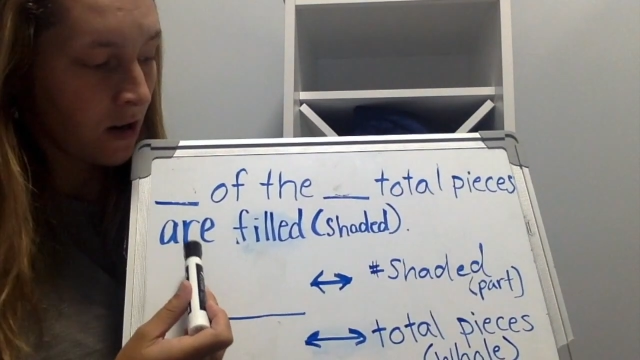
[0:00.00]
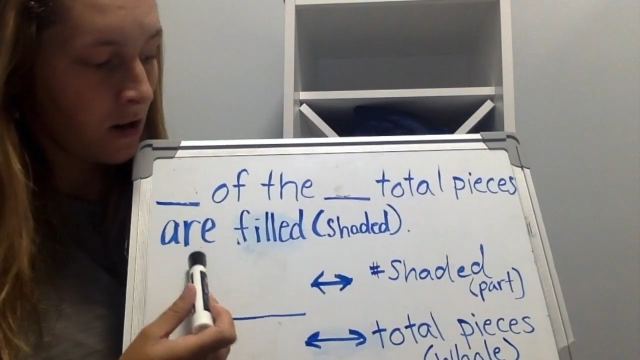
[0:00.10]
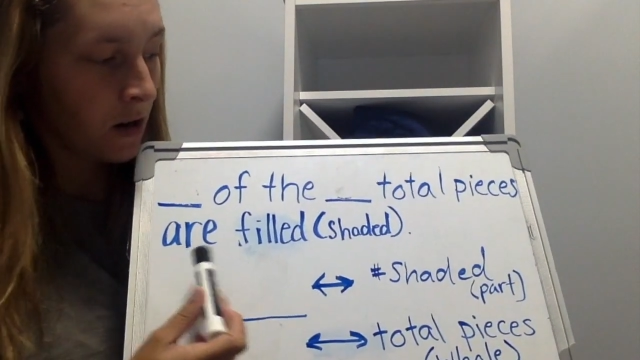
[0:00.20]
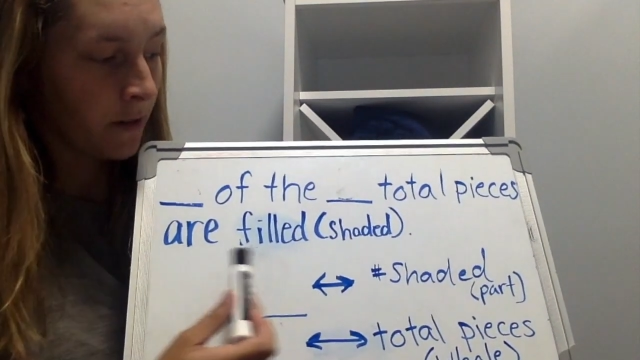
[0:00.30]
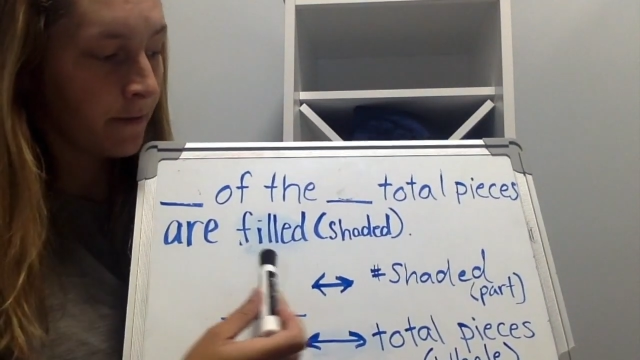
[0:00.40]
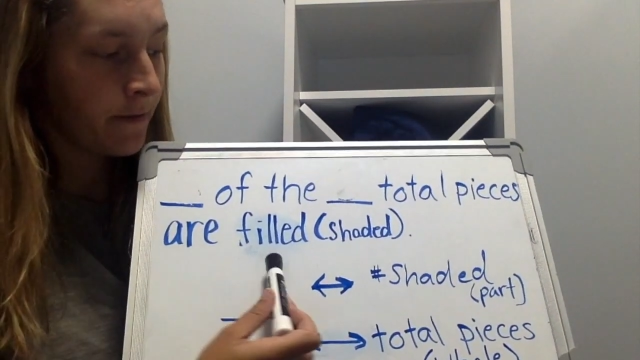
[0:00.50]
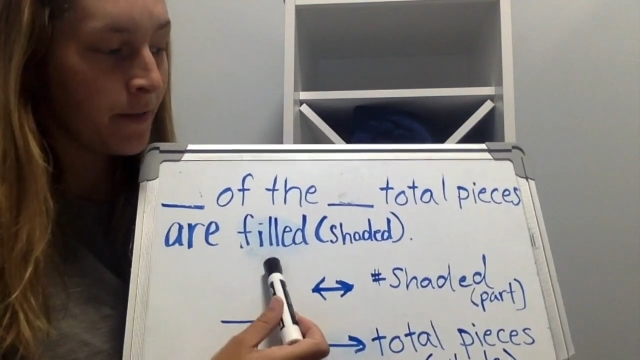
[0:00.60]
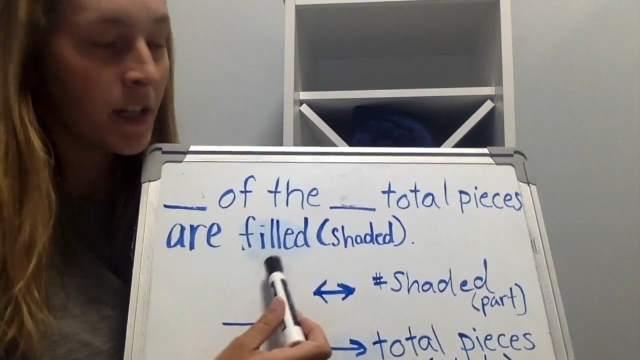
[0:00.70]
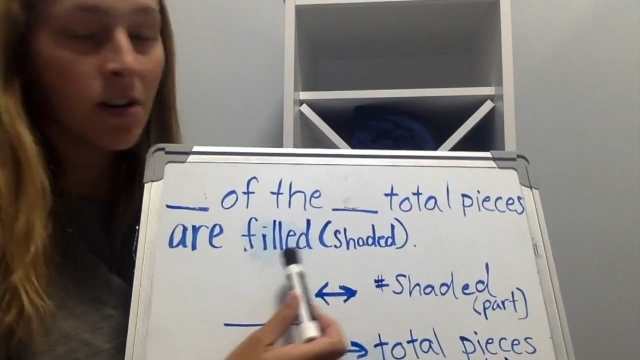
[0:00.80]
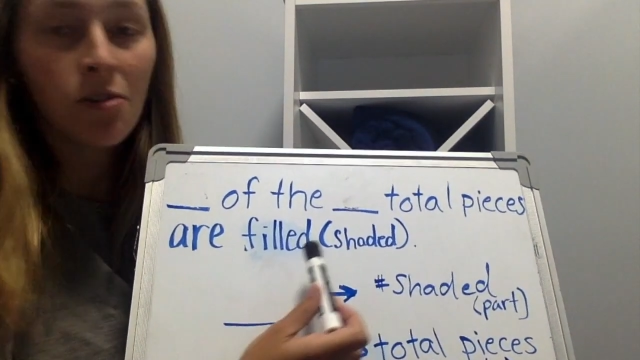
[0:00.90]
are
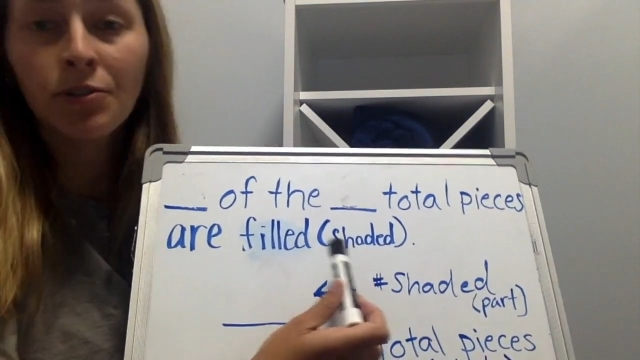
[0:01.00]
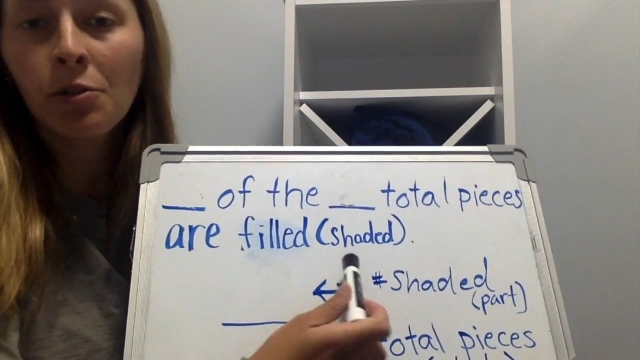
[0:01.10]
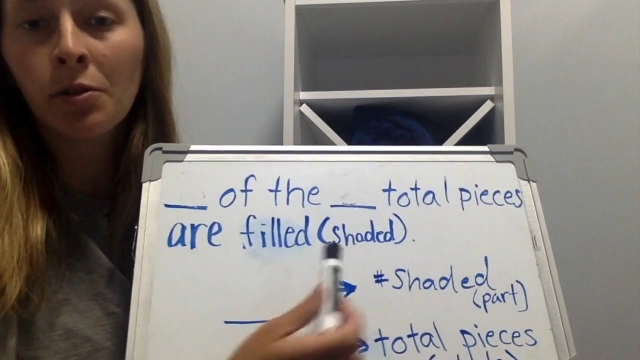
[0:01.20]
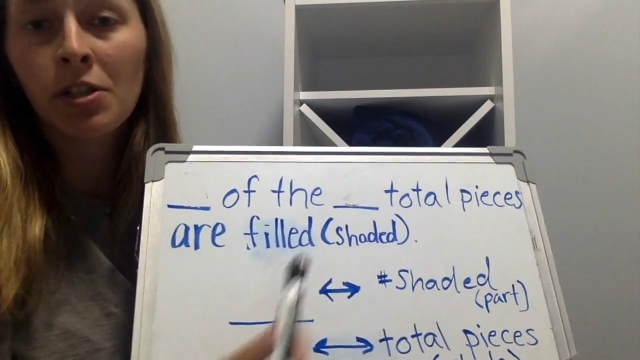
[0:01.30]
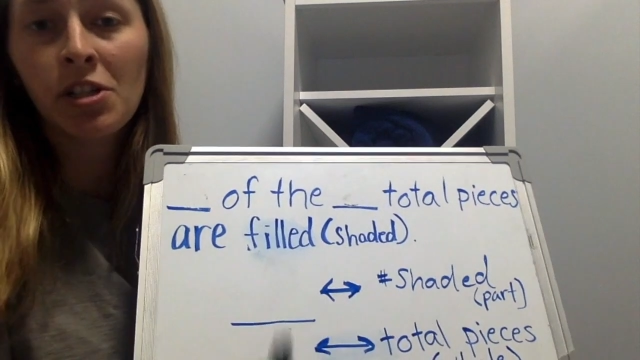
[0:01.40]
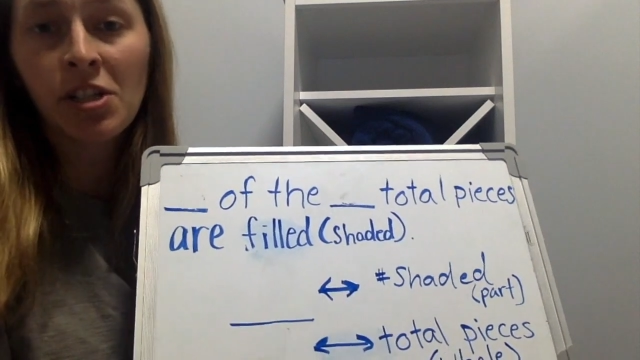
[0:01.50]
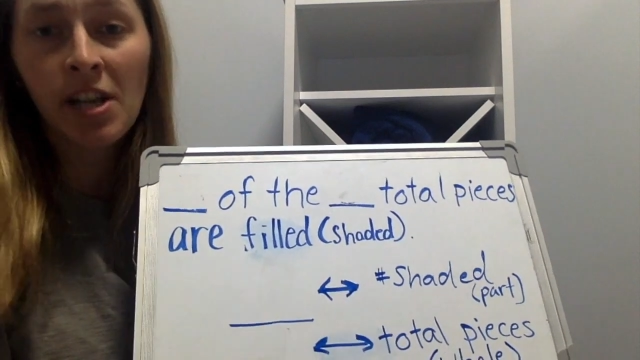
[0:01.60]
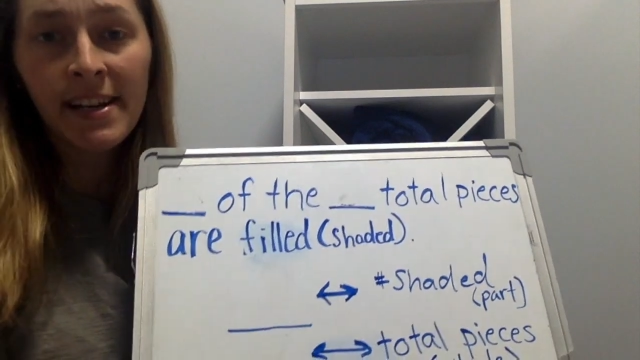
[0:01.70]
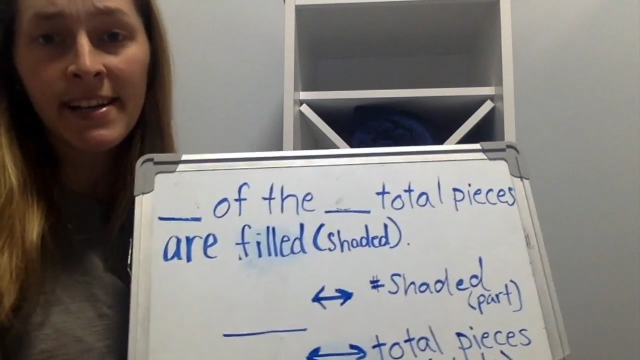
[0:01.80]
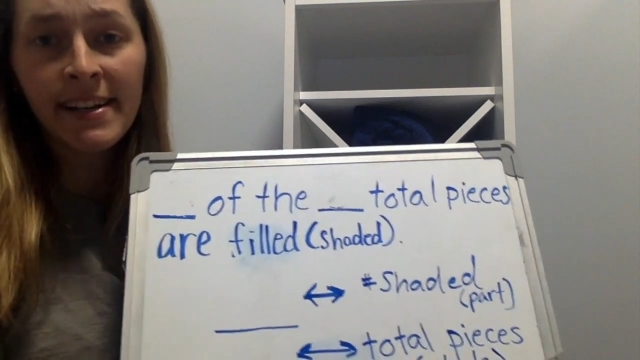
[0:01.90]
filled or
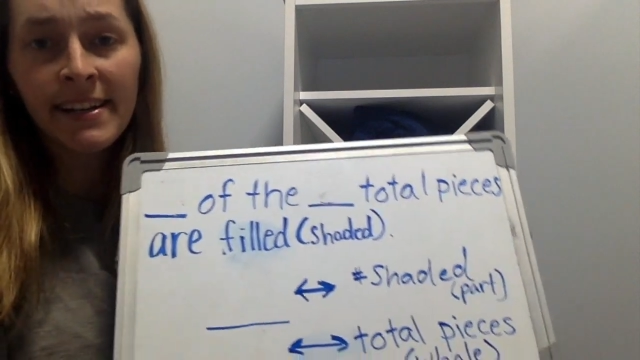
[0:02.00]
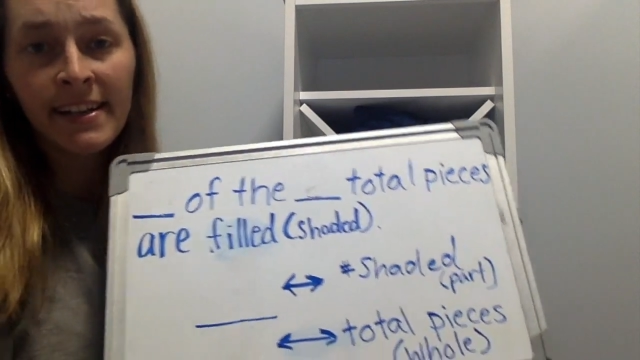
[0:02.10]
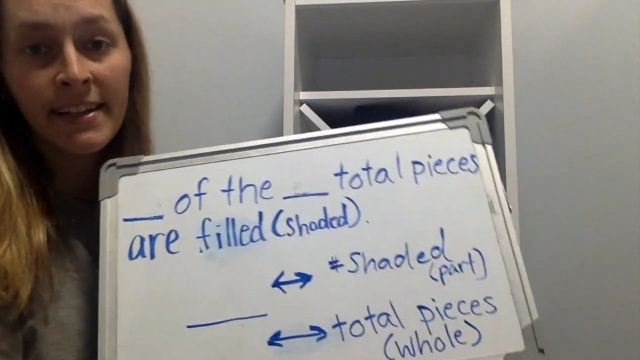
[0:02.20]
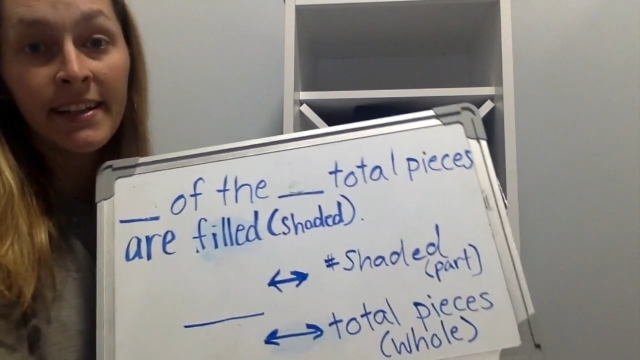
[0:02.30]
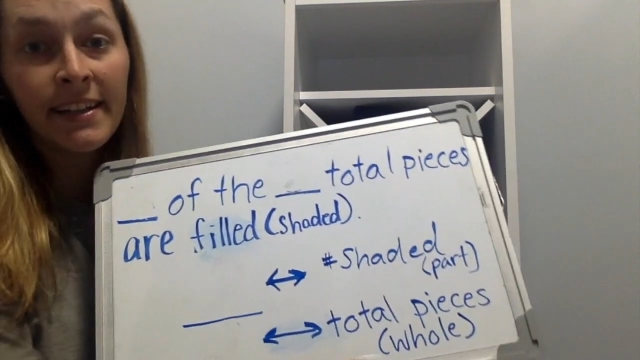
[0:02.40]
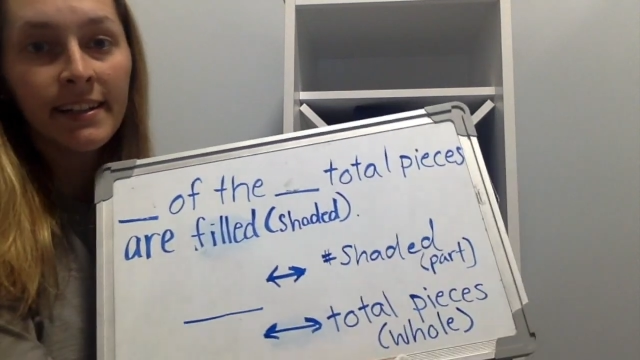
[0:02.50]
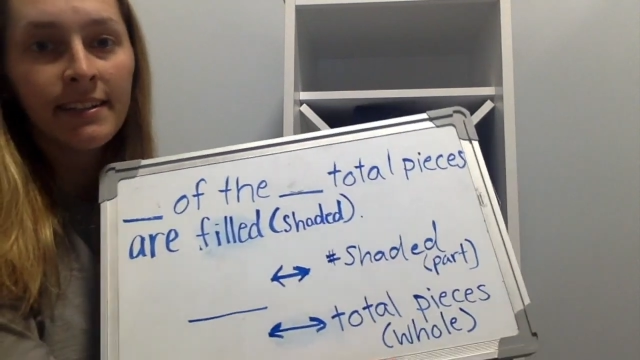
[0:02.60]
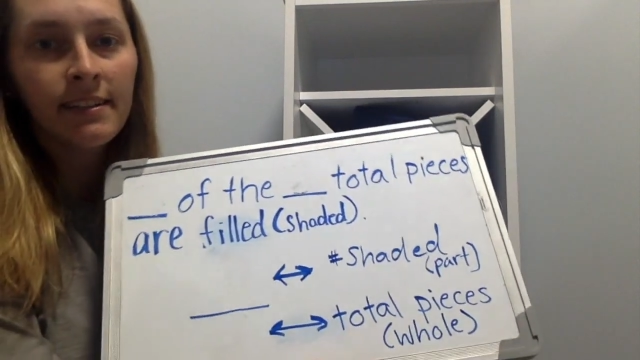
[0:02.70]
shaded in.